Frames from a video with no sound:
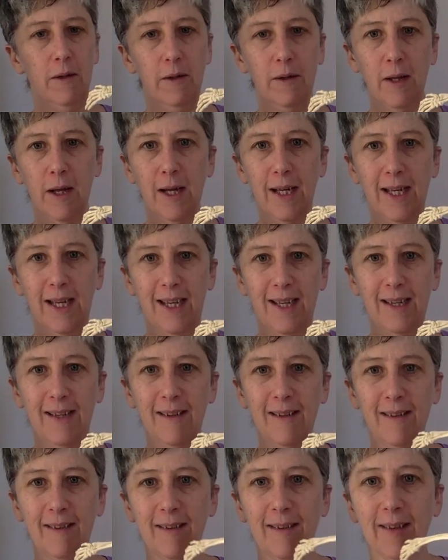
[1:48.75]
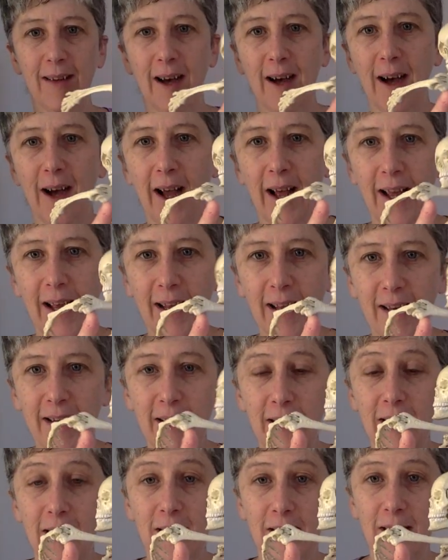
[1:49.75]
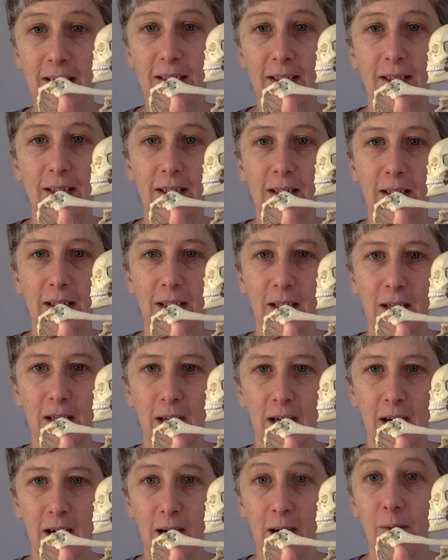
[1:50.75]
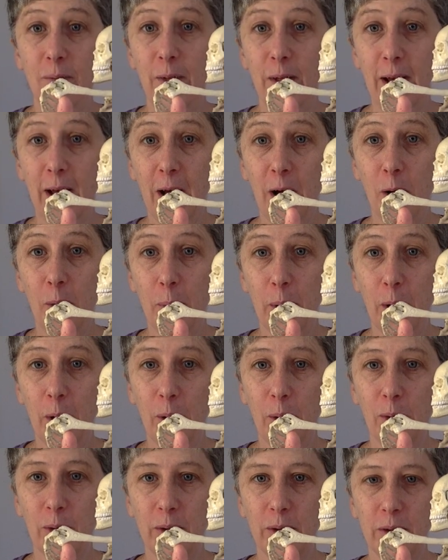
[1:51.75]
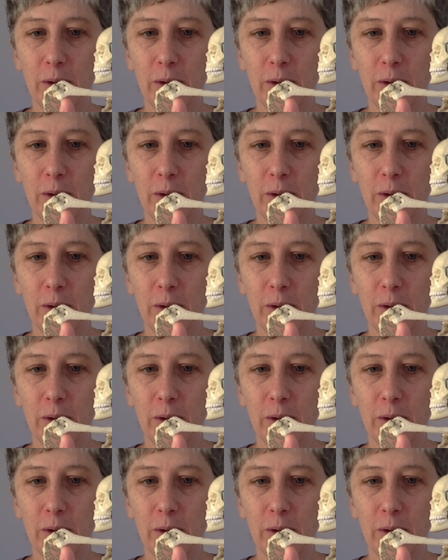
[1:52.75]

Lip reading: the inside of the elbow.